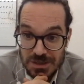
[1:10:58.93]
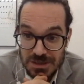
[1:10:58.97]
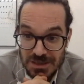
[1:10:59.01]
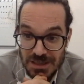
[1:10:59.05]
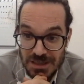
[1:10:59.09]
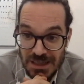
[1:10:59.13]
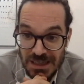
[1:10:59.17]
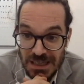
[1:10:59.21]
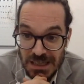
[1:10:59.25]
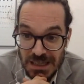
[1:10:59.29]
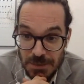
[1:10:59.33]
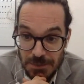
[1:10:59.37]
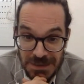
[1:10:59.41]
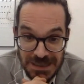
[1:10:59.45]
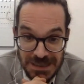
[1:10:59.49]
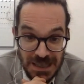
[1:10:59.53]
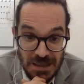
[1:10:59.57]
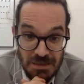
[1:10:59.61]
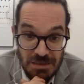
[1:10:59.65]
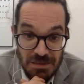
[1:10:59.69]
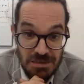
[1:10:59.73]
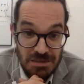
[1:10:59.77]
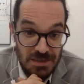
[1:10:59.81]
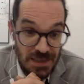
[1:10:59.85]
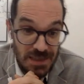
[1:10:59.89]
time, and I
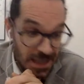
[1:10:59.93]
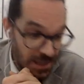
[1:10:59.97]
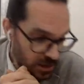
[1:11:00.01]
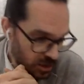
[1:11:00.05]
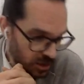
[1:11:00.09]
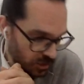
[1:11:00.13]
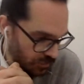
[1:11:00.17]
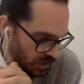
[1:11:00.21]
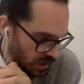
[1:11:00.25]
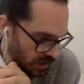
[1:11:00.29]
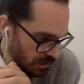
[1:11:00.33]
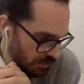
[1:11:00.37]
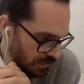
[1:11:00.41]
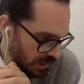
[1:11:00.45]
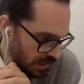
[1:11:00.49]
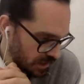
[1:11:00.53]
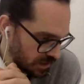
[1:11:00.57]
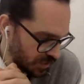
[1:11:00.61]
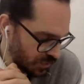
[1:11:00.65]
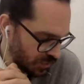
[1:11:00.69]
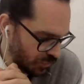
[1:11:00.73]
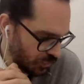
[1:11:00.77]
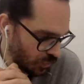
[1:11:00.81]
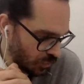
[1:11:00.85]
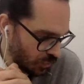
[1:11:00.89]
thank you very
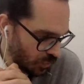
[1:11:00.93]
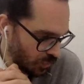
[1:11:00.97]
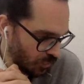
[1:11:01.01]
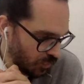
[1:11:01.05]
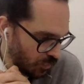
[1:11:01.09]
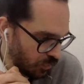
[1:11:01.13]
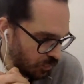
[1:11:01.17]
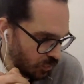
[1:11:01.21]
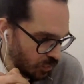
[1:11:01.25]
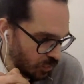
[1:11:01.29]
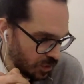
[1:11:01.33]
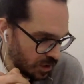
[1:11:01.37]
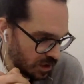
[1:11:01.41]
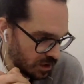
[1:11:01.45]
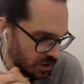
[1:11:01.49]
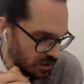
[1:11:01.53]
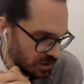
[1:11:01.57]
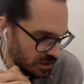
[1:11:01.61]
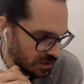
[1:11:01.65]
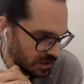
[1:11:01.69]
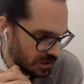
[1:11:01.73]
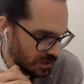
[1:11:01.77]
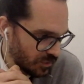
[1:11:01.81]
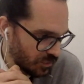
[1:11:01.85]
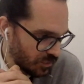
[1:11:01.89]
much for
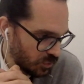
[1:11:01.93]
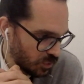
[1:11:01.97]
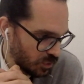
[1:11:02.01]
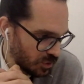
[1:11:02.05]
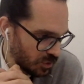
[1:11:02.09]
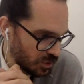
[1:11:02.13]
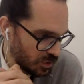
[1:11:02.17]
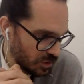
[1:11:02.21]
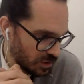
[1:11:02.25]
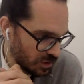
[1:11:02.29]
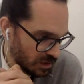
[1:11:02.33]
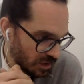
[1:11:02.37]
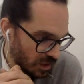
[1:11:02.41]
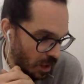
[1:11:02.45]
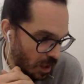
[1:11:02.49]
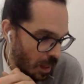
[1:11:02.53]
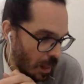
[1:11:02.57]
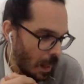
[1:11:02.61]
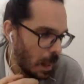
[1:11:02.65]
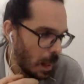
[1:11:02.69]
your